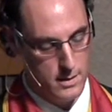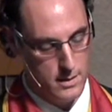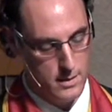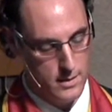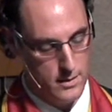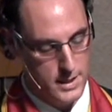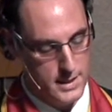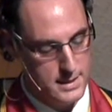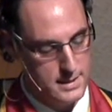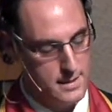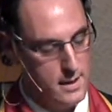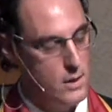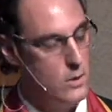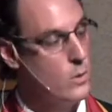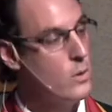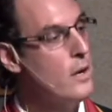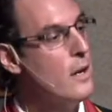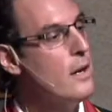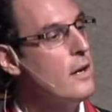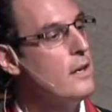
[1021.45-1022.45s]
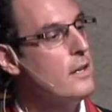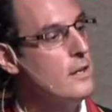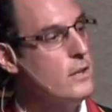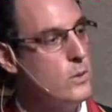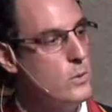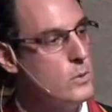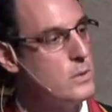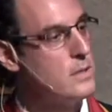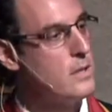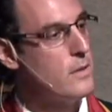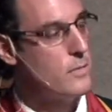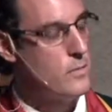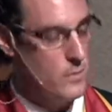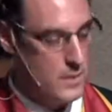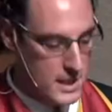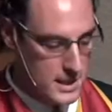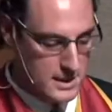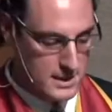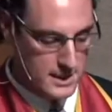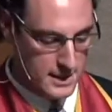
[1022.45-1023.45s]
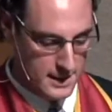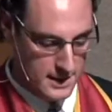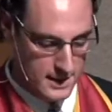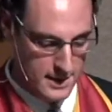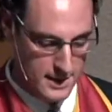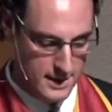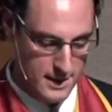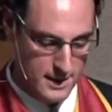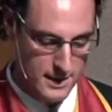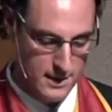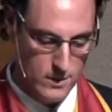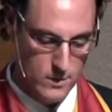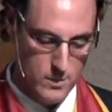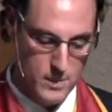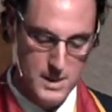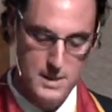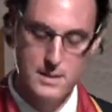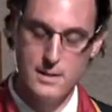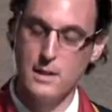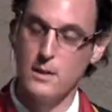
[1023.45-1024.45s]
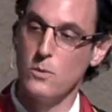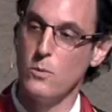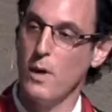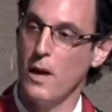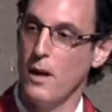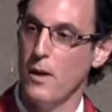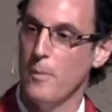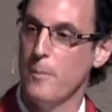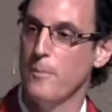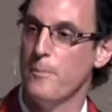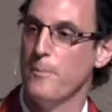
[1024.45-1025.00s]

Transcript: There is no use of reason in the mystic realm.